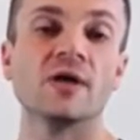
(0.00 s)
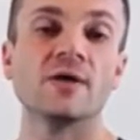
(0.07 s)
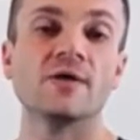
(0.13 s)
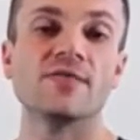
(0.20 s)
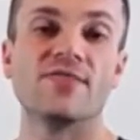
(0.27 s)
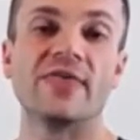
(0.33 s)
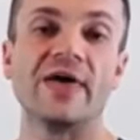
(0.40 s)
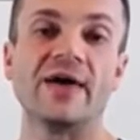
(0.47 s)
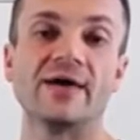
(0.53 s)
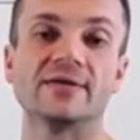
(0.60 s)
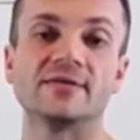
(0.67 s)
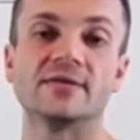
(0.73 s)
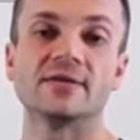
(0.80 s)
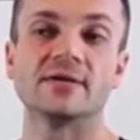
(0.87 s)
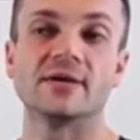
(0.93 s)

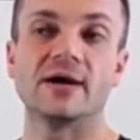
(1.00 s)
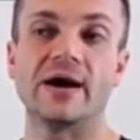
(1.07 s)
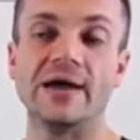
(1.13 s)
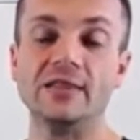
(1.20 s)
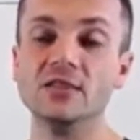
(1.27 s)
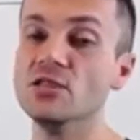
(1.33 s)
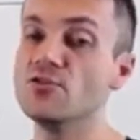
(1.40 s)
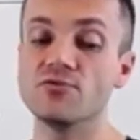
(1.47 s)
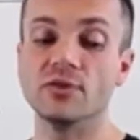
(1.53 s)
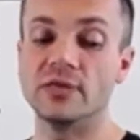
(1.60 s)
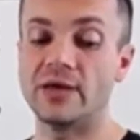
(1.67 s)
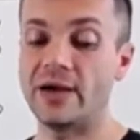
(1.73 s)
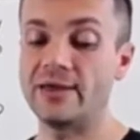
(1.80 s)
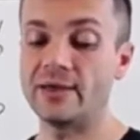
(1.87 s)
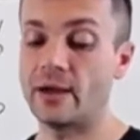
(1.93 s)
that
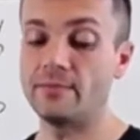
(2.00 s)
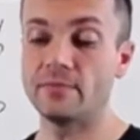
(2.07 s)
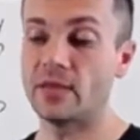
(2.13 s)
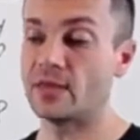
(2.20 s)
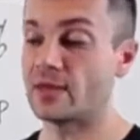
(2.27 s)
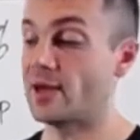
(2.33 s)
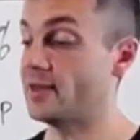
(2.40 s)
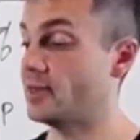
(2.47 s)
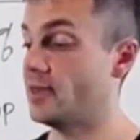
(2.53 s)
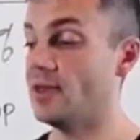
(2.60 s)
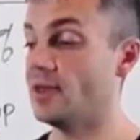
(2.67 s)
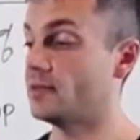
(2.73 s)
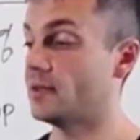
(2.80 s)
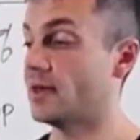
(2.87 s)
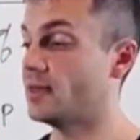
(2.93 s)
I'm like, I
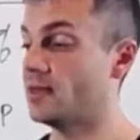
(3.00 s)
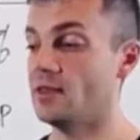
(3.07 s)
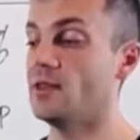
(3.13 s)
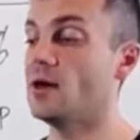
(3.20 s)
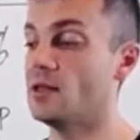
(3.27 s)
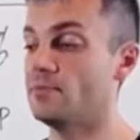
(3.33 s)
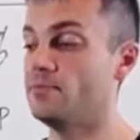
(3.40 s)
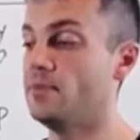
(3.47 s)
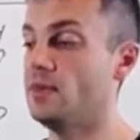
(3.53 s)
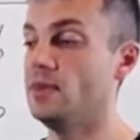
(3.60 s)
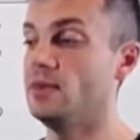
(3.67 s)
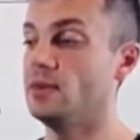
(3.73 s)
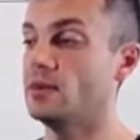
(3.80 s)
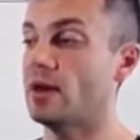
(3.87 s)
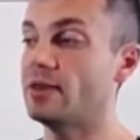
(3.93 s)
cannot
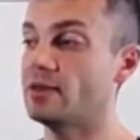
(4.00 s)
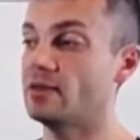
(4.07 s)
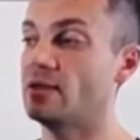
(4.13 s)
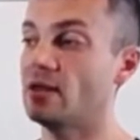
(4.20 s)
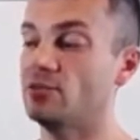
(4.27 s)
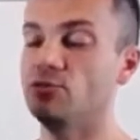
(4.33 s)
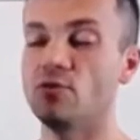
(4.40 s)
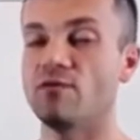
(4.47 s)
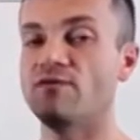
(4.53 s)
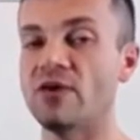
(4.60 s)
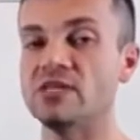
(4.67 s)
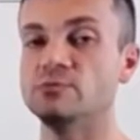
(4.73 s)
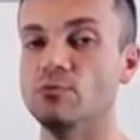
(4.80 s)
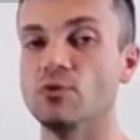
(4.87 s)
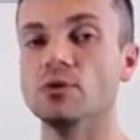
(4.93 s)
do a
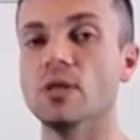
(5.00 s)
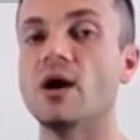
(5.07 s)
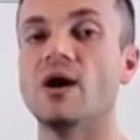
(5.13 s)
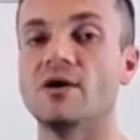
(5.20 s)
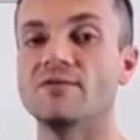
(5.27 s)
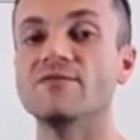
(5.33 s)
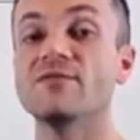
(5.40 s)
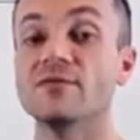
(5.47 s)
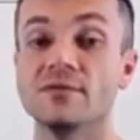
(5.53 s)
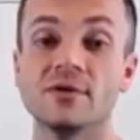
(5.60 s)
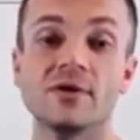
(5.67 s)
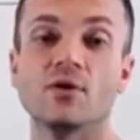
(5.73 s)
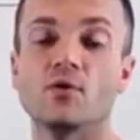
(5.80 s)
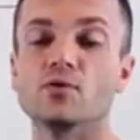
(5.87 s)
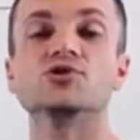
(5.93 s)
Facebook Live
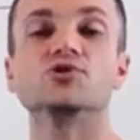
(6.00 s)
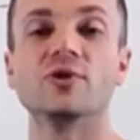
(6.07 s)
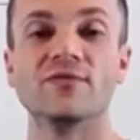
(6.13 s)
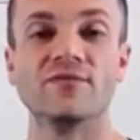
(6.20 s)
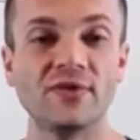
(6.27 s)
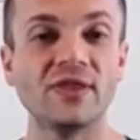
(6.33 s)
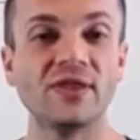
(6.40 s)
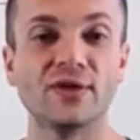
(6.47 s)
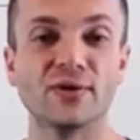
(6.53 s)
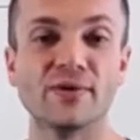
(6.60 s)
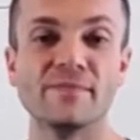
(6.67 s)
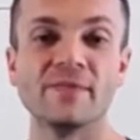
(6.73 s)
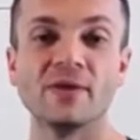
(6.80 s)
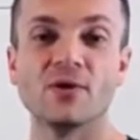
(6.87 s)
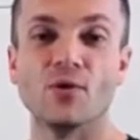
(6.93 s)
or shoot a video
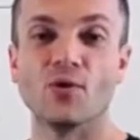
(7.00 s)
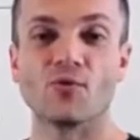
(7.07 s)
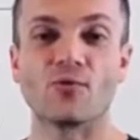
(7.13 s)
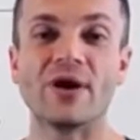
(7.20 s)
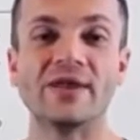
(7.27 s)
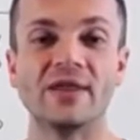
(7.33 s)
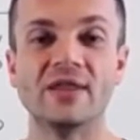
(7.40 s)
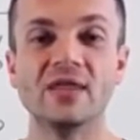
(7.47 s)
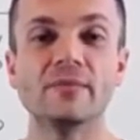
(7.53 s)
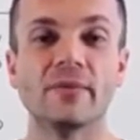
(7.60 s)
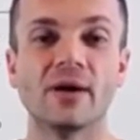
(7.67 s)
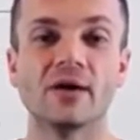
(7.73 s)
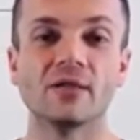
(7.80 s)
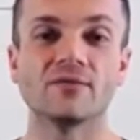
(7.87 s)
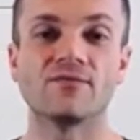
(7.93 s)
or write an
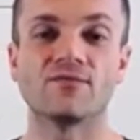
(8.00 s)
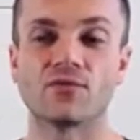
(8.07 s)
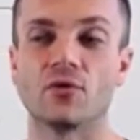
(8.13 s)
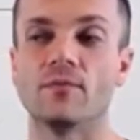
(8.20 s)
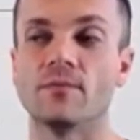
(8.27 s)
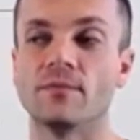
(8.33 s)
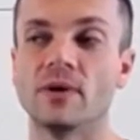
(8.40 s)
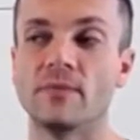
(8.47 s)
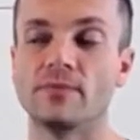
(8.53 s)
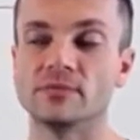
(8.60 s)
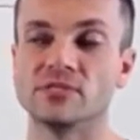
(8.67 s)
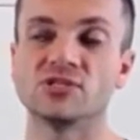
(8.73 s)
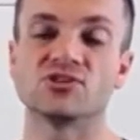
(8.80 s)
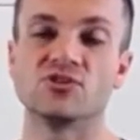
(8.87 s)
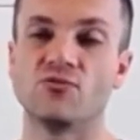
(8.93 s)
email from a
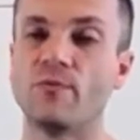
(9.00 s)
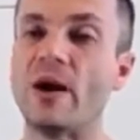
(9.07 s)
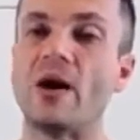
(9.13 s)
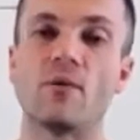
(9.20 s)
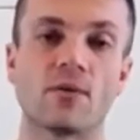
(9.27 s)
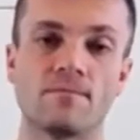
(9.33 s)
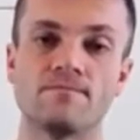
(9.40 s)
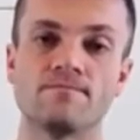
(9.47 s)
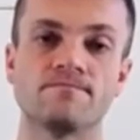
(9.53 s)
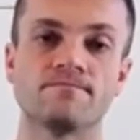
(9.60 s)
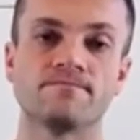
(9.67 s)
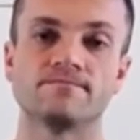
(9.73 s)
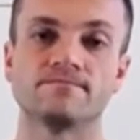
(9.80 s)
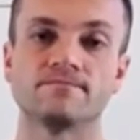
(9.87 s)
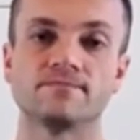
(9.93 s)
position of power.
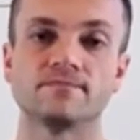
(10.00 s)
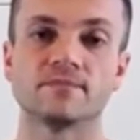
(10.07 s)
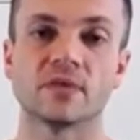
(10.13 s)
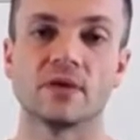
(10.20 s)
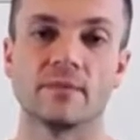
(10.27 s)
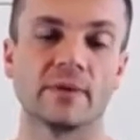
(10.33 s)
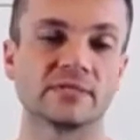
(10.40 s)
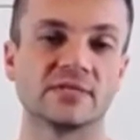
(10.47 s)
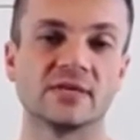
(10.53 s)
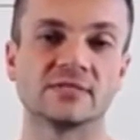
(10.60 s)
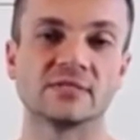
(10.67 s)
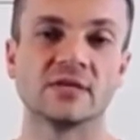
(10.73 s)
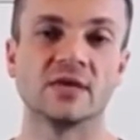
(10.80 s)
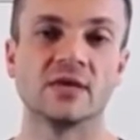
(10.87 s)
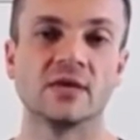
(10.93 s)
Yeah, make sense?
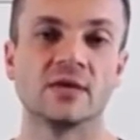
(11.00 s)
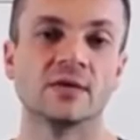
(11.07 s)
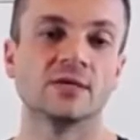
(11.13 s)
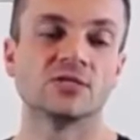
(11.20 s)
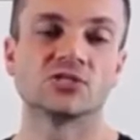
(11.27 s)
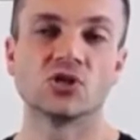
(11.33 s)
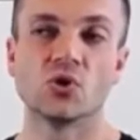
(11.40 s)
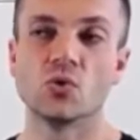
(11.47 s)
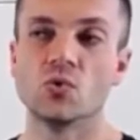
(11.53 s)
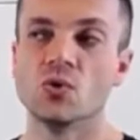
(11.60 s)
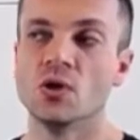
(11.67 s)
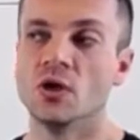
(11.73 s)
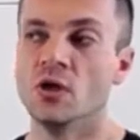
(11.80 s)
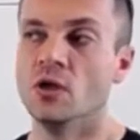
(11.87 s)
So